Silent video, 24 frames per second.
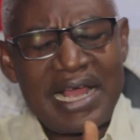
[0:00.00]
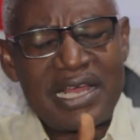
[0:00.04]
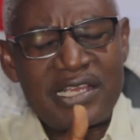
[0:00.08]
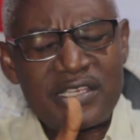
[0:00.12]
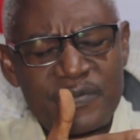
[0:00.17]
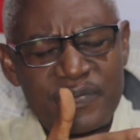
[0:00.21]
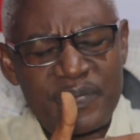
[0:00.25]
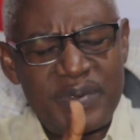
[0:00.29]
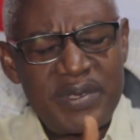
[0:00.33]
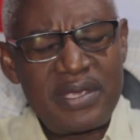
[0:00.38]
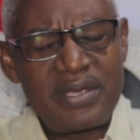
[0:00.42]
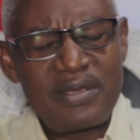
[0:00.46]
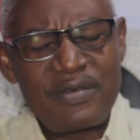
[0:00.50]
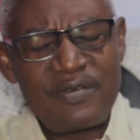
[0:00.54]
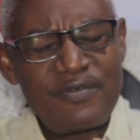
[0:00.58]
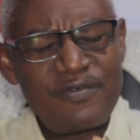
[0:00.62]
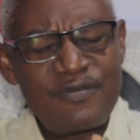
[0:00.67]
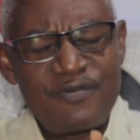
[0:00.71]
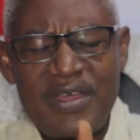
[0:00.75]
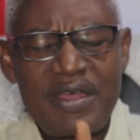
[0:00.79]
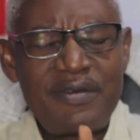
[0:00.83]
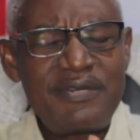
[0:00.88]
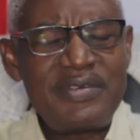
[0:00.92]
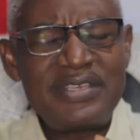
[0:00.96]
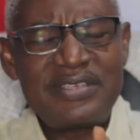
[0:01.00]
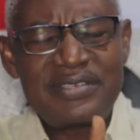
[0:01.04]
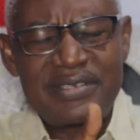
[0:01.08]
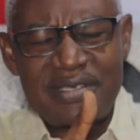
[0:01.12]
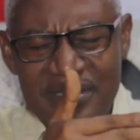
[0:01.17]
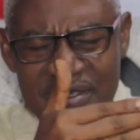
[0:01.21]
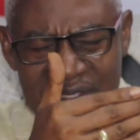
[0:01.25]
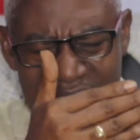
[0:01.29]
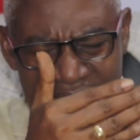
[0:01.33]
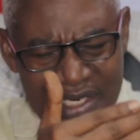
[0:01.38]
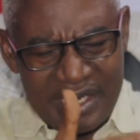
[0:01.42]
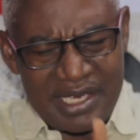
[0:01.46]
as being very
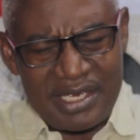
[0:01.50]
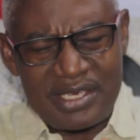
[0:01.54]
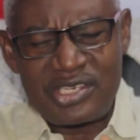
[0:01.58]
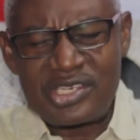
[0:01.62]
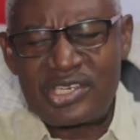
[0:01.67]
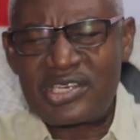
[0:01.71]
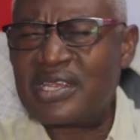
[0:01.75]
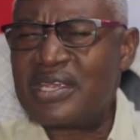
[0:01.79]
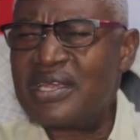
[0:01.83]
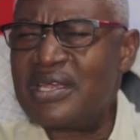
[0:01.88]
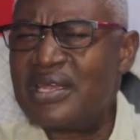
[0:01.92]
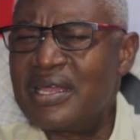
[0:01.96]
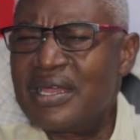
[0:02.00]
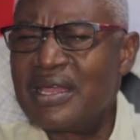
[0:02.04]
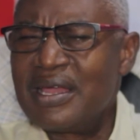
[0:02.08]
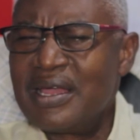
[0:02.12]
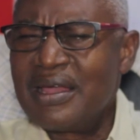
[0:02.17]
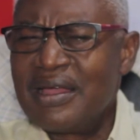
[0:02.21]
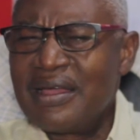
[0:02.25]
stingy,